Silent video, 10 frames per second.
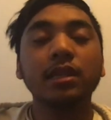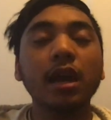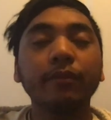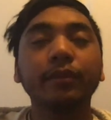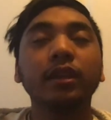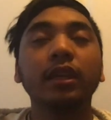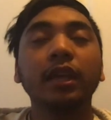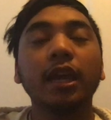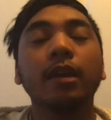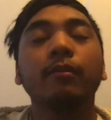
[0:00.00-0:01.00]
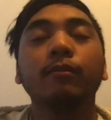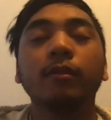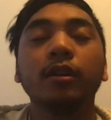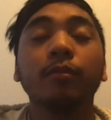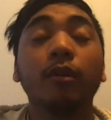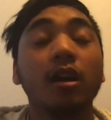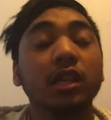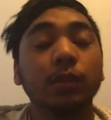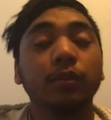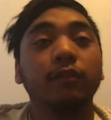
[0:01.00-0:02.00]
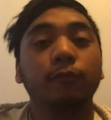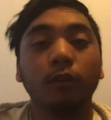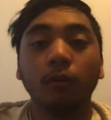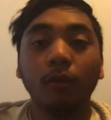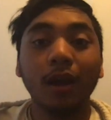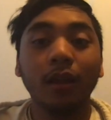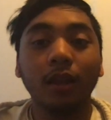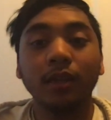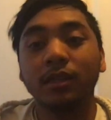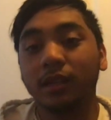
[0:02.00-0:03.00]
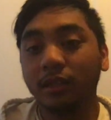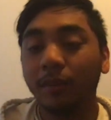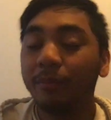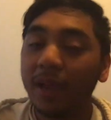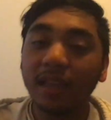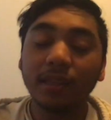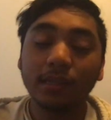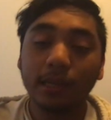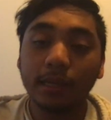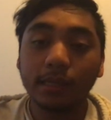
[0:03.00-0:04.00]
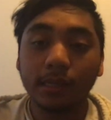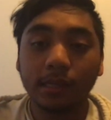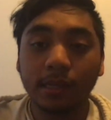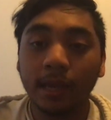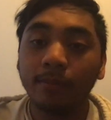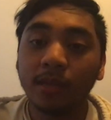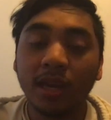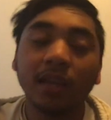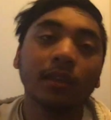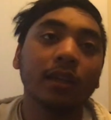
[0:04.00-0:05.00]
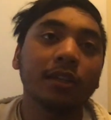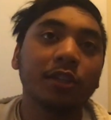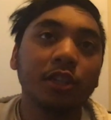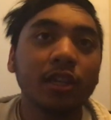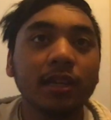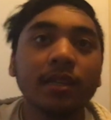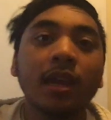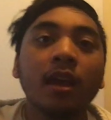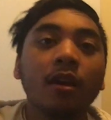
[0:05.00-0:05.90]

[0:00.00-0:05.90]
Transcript: definitely and will possibly for a while until the ban list hits this damn deck. Like, geez.